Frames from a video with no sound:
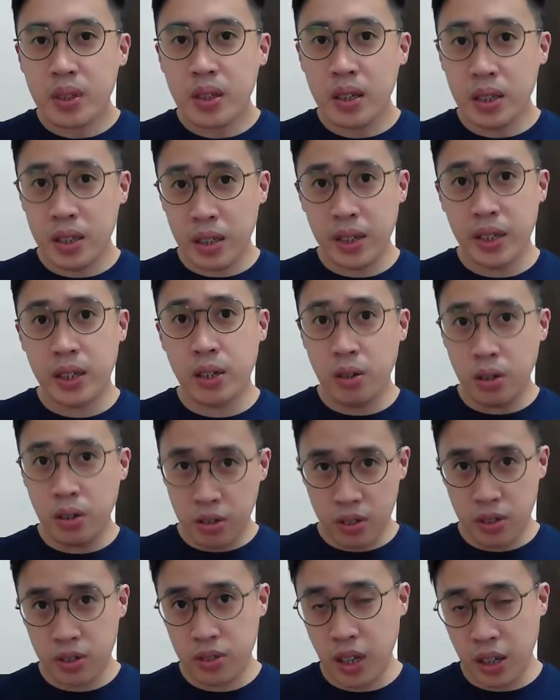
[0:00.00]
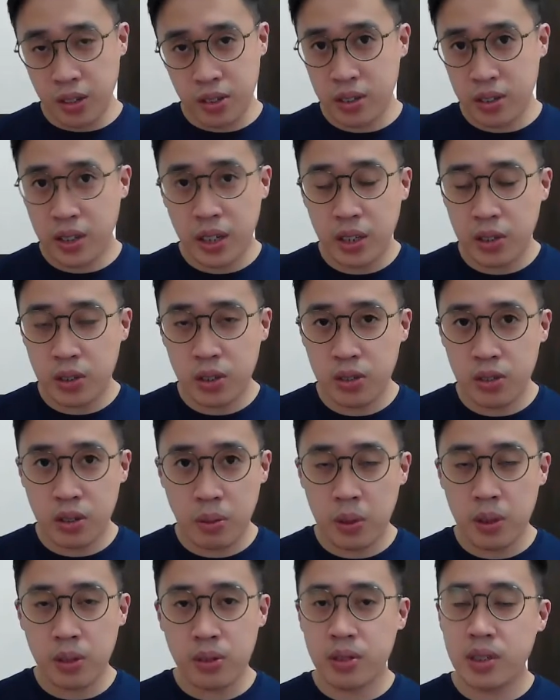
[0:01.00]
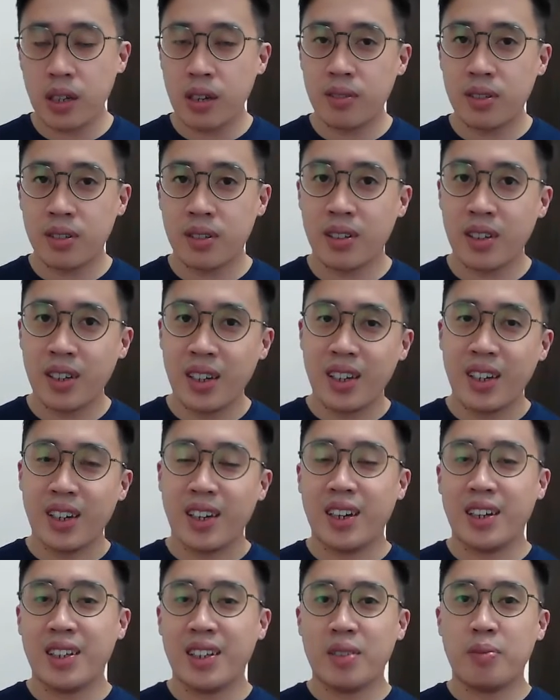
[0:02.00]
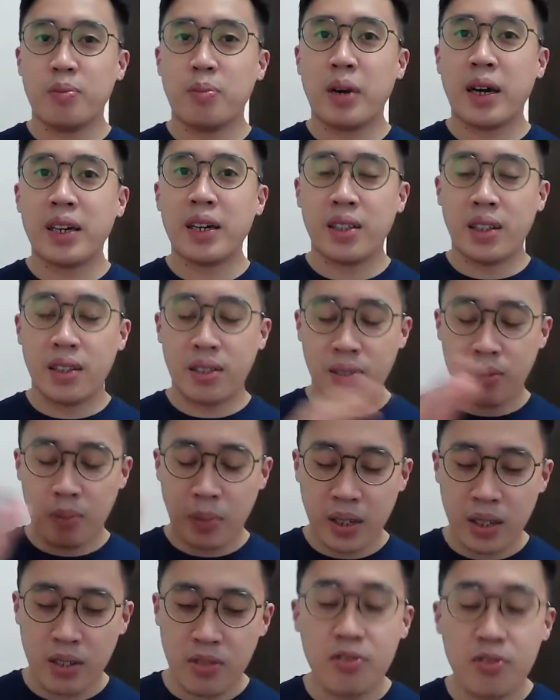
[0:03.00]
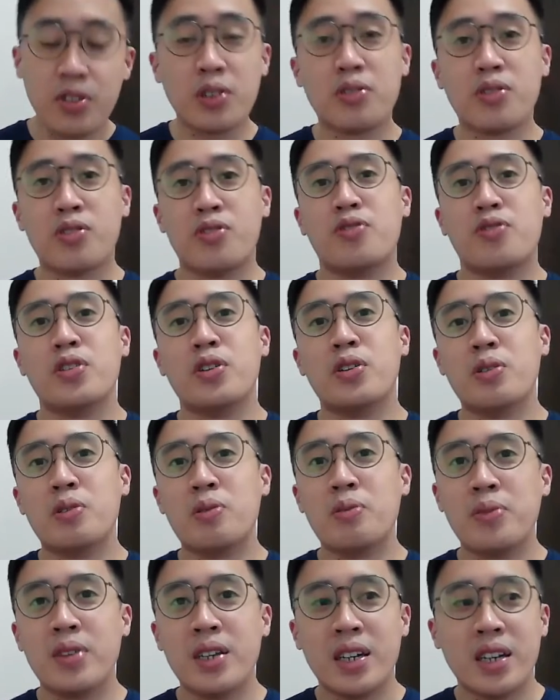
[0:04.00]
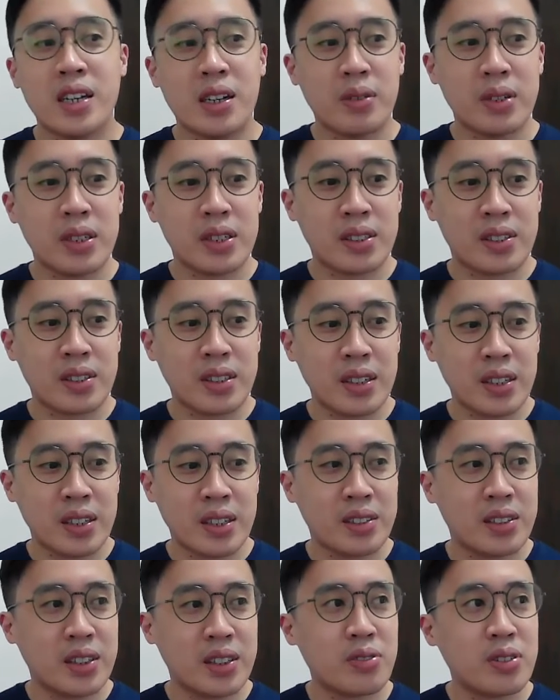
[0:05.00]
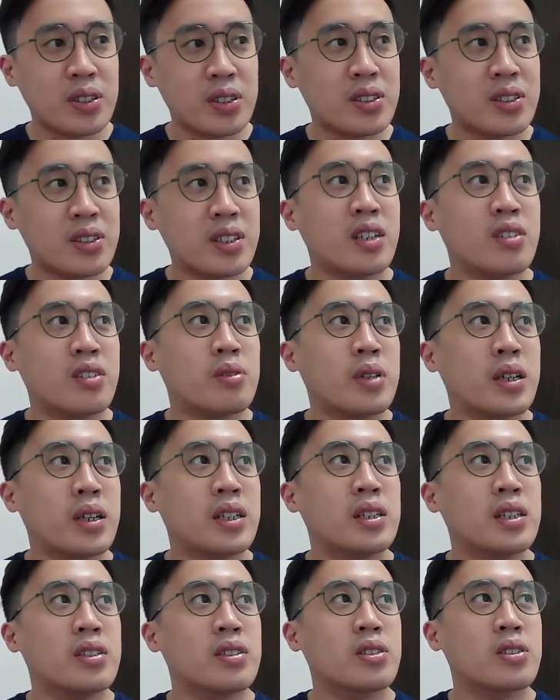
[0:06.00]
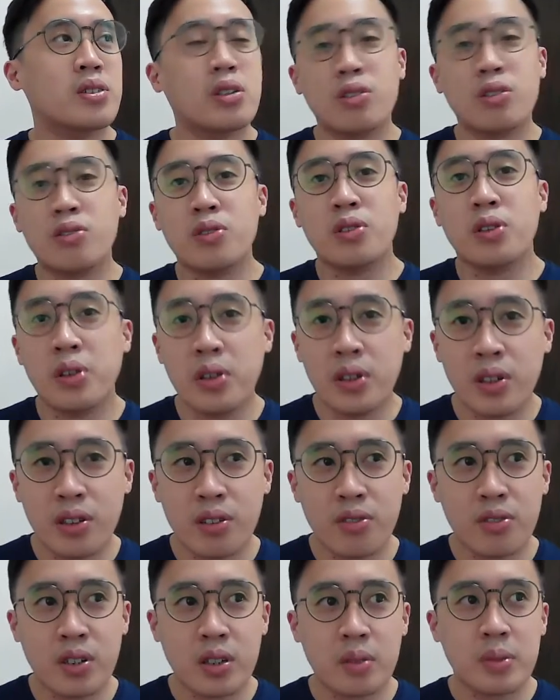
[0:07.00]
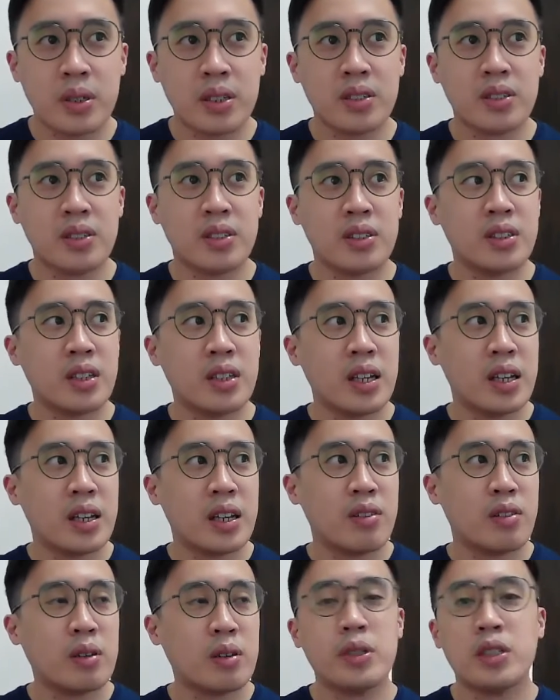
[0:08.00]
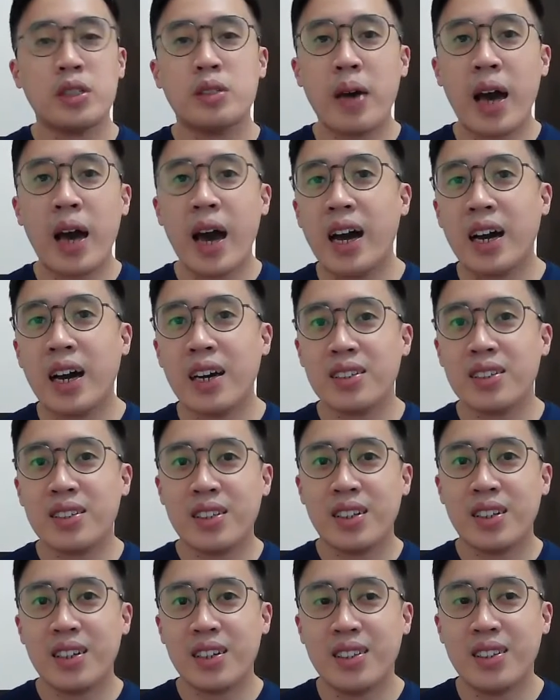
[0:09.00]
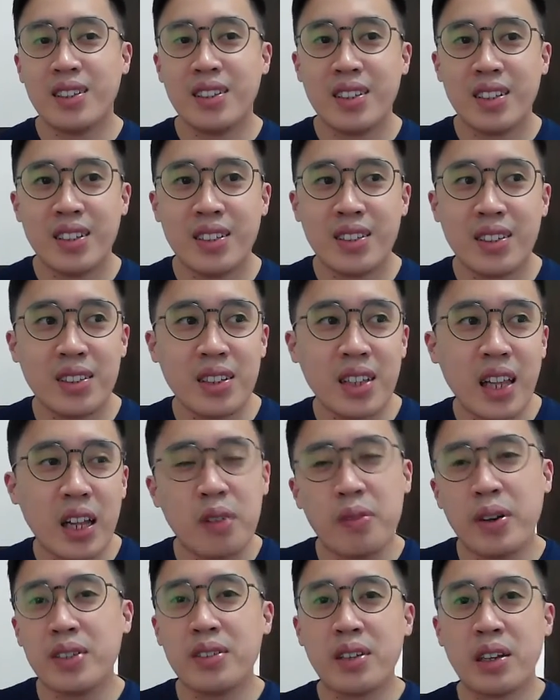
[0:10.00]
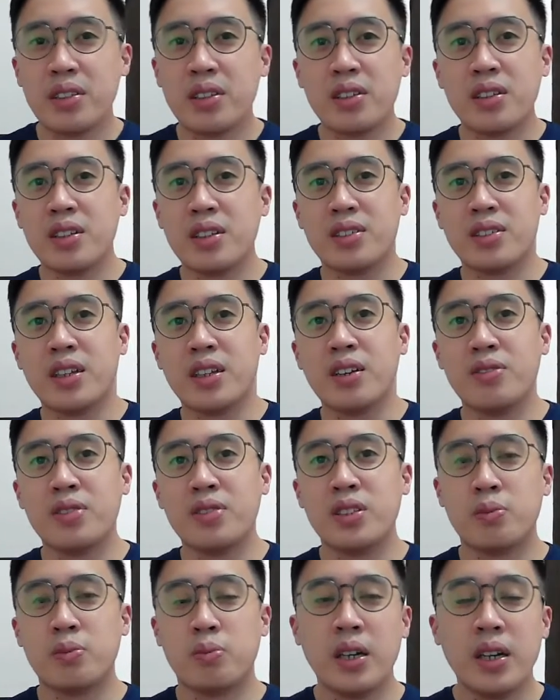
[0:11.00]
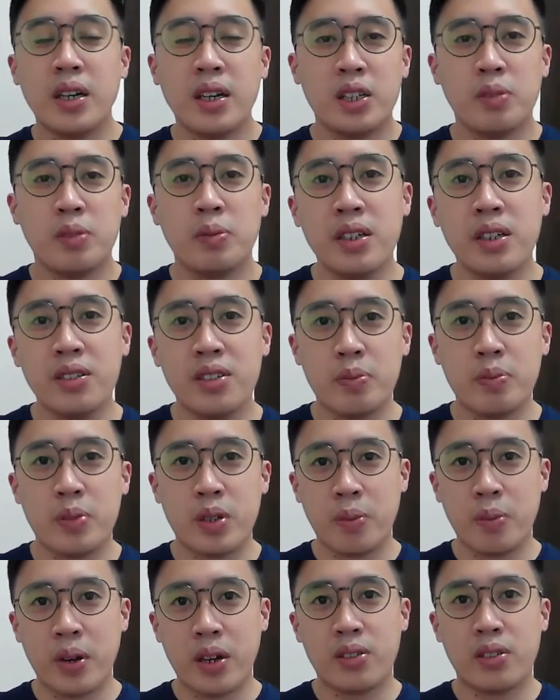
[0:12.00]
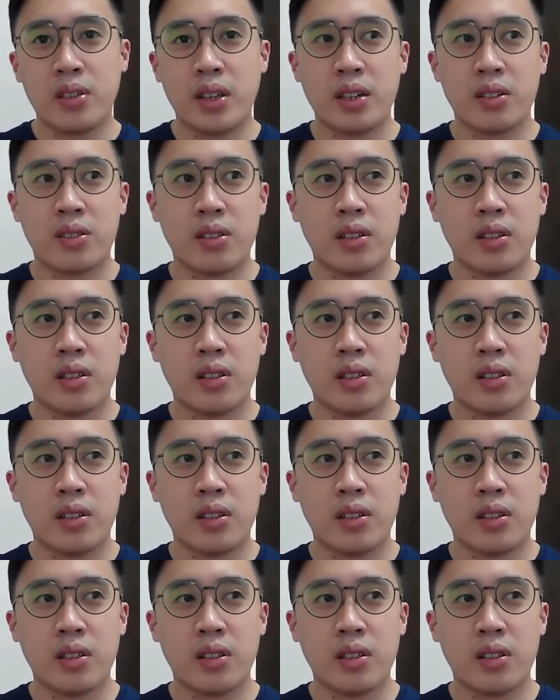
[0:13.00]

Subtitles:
then he earns his designation 007. And then by the fifth film, we see a different side of him, like he's sort of learned from his past, and there's a lot of identity stuff. It's pretty deep compared to, like,